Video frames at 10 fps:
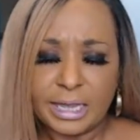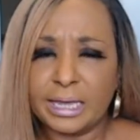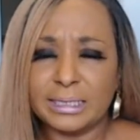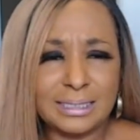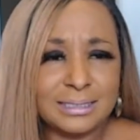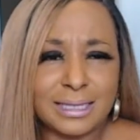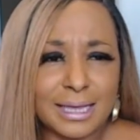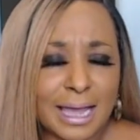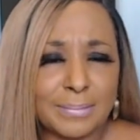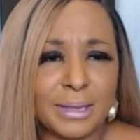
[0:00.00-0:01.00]
at least
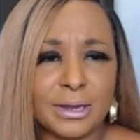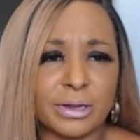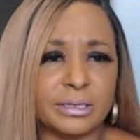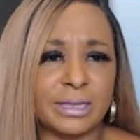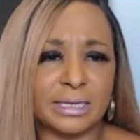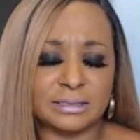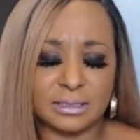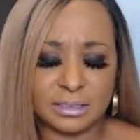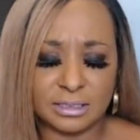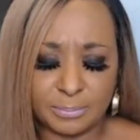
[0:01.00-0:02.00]
they got married. That's
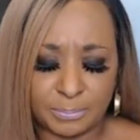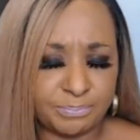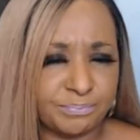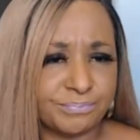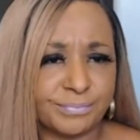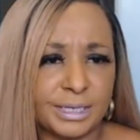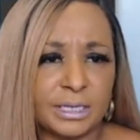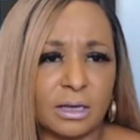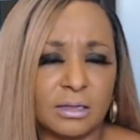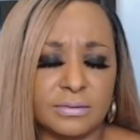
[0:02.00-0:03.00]
the good
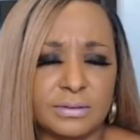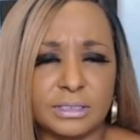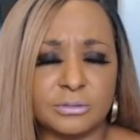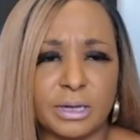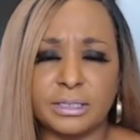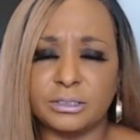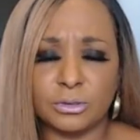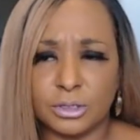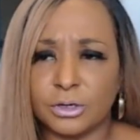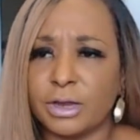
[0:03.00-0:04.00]
in all of this, right?
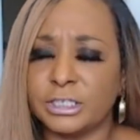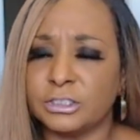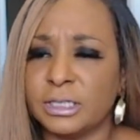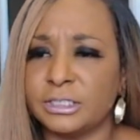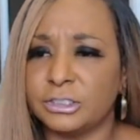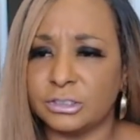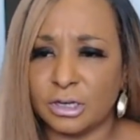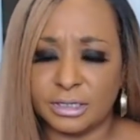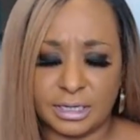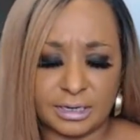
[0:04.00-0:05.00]
So congratulations
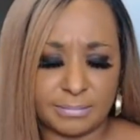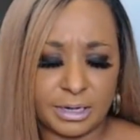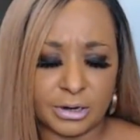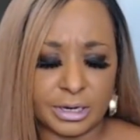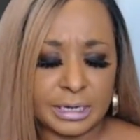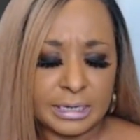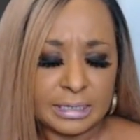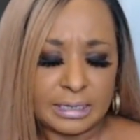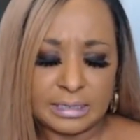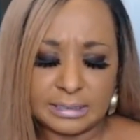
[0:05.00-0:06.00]
on getting married.
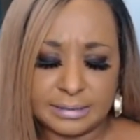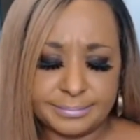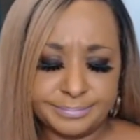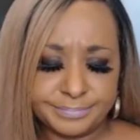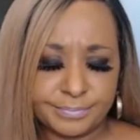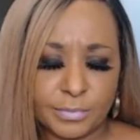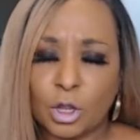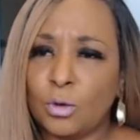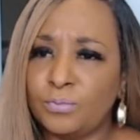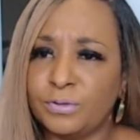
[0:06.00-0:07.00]

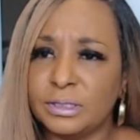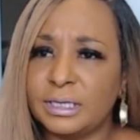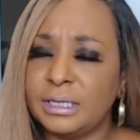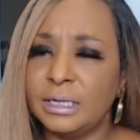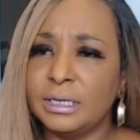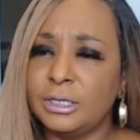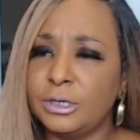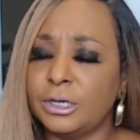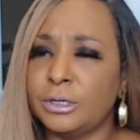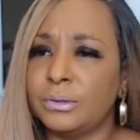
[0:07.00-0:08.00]
Hopefully,
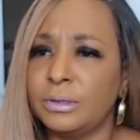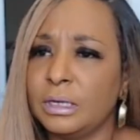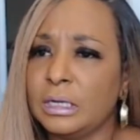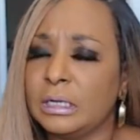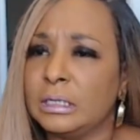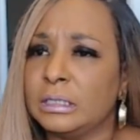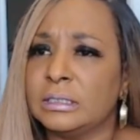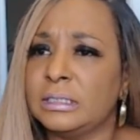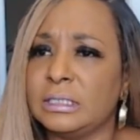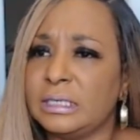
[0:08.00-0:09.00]
you know,
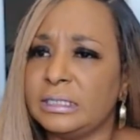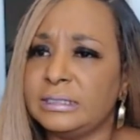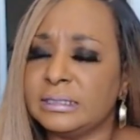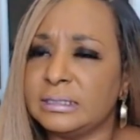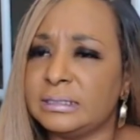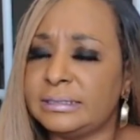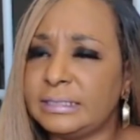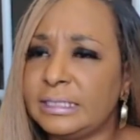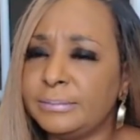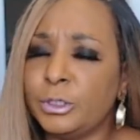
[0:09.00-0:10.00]
it doesn't
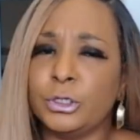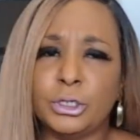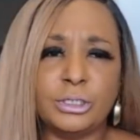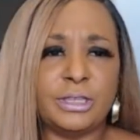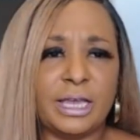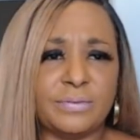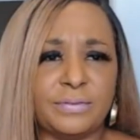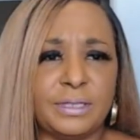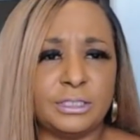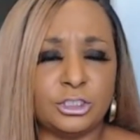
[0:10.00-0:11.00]
seem good
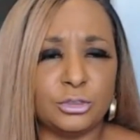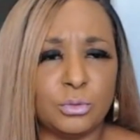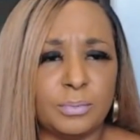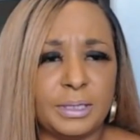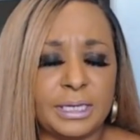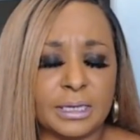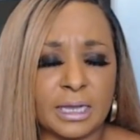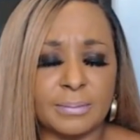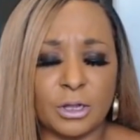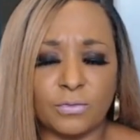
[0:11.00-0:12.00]
that these two will be
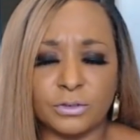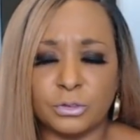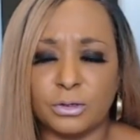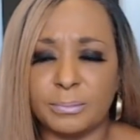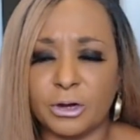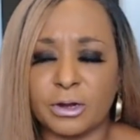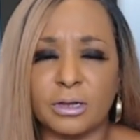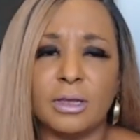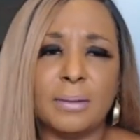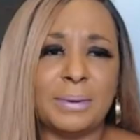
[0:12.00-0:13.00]
coming over to
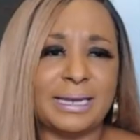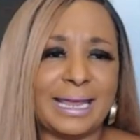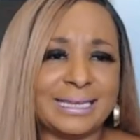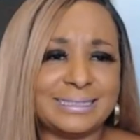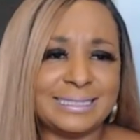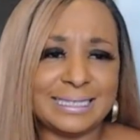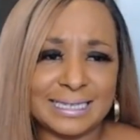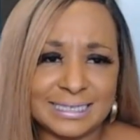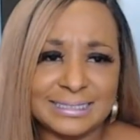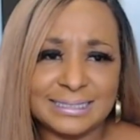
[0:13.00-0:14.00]
America, but at the
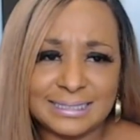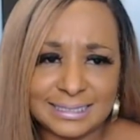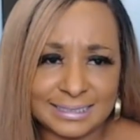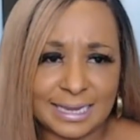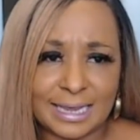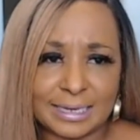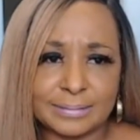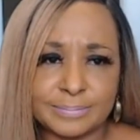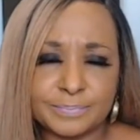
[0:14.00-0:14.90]
end of the day,